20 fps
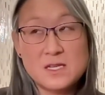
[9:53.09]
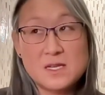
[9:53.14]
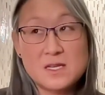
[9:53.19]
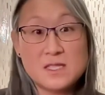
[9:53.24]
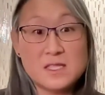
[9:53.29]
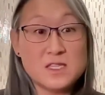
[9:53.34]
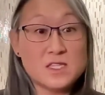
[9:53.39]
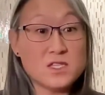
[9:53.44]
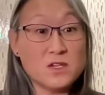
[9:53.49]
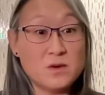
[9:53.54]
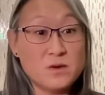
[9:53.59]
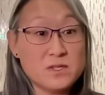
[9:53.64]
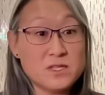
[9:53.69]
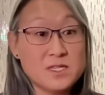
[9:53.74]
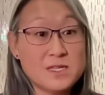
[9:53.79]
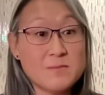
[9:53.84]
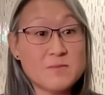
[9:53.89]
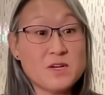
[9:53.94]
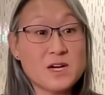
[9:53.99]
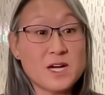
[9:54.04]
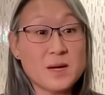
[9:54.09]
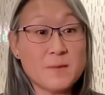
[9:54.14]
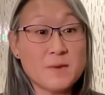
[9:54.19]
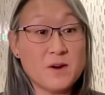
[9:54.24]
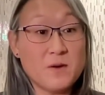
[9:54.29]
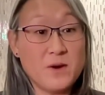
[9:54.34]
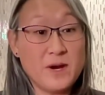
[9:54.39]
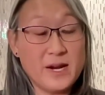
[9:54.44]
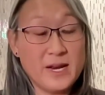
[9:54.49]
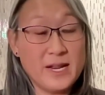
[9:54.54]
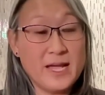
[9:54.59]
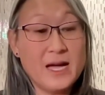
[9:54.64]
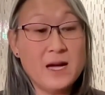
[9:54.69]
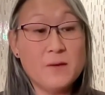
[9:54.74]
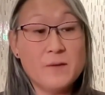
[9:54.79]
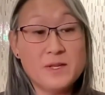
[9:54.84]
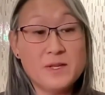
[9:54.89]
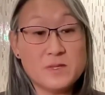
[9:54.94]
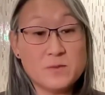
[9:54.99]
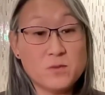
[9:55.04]
the stenosis I'm talking about right
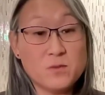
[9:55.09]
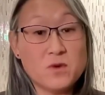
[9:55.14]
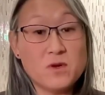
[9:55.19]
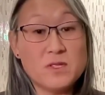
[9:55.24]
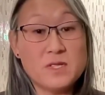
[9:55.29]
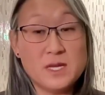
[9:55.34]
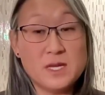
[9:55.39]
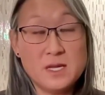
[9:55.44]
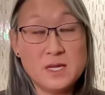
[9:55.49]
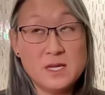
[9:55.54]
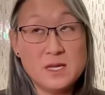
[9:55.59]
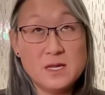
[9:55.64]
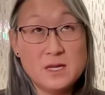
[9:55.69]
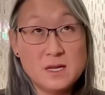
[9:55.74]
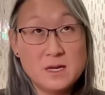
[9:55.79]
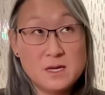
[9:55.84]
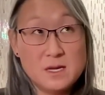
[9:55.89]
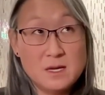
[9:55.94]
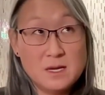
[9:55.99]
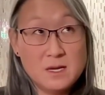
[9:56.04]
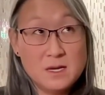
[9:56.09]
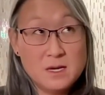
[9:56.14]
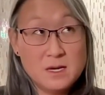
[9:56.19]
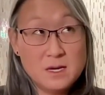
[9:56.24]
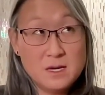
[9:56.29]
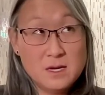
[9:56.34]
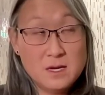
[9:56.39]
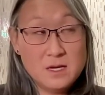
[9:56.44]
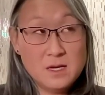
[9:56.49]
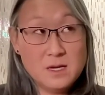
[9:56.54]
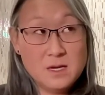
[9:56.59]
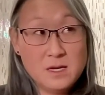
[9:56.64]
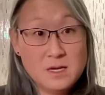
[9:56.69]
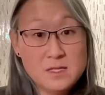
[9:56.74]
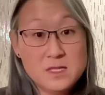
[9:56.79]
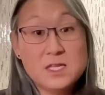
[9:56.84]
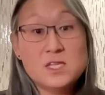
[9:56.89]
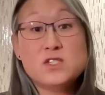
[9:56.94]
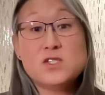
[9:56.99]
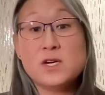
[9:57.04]
now is more the
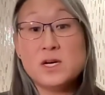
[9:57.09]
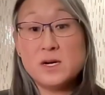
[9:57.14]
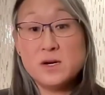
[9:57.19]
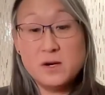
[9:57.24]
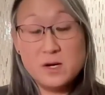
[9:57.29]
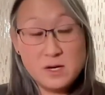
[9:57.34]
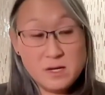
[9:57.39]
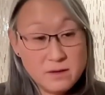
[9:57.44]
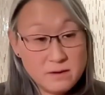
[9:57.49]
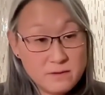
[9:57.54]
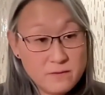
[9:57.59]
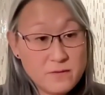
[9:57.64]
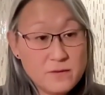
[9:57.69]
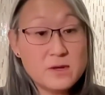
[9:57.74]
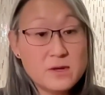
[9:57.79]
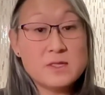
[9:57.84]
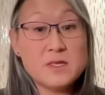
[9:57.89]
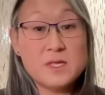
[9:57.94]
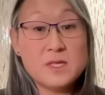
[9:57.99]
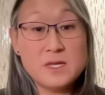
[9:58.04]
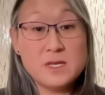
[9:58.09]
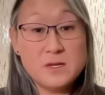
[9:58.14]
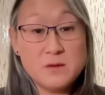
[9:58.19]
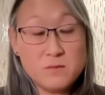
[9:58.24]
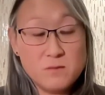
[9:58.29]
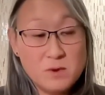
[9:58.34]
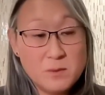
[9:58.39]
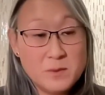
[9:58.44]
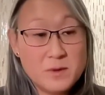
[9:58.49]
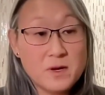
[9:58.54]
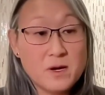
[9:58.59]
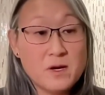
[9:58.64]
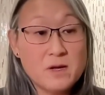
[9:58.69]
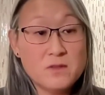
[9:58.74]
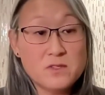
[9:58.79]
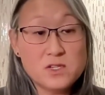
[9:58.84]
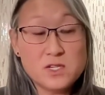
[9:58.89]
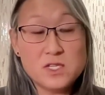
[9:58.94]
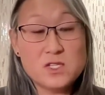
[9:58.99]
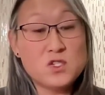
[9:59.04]
degenerative, the what we call
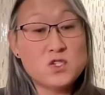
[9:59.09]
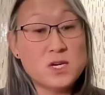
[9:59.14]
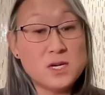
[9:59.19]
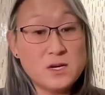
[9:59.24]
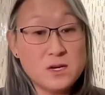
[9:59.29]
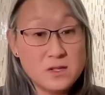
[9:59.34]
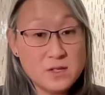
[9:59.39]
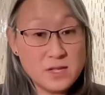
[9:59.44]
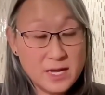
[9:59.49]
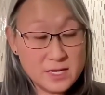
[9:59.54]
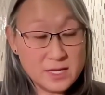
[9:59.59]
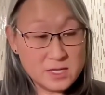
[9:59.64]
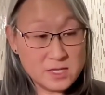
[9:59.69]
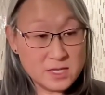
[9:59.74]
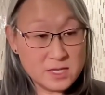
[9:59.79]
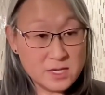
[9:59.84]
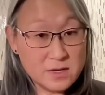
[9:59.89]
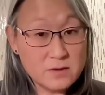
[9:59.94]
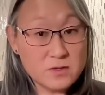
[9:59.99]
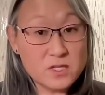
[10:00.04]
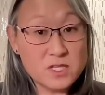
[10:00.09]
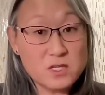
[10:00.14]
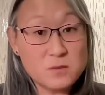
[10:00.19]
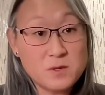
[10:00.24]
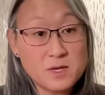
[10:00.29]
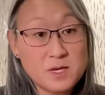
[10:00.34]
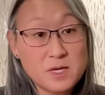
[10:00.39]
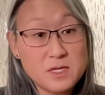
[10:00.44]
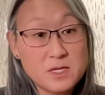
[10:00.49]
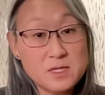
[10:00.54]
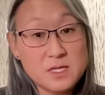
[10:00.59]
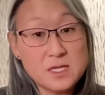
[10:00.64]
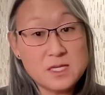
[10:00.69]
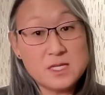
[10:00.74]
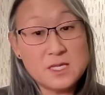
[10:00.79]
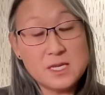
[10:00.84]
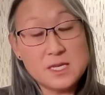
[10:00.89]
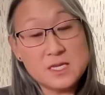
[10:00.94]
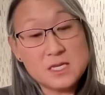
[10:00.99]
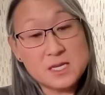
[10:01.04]
just generalized stenosis, because the
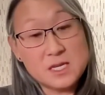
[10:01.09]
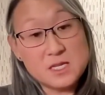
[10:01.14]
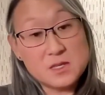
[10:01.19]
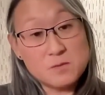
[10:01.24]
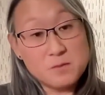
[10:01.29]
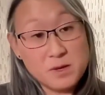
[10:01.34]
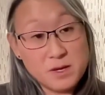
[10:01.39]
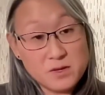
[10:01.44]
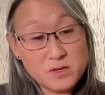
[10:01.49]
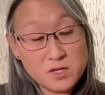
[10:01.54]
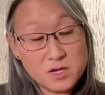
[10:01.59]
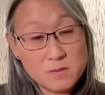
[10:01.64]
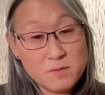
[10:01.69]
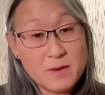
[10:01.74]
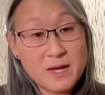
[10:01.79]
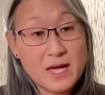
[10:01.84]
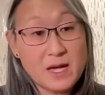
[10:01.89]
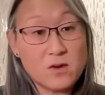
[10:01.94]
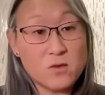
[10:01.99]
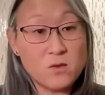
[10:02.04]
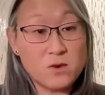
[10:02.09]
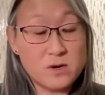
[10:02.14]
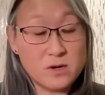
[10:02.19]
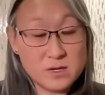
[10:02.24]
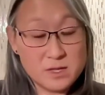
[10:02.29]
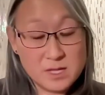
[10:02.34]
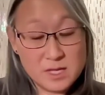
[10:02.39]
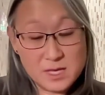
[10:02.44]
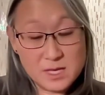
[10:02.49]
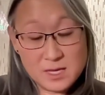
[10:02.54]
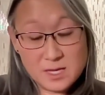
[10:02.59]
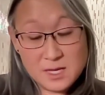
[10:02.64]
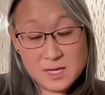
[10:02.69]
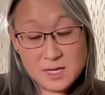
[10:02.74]
disc is bulging backward, the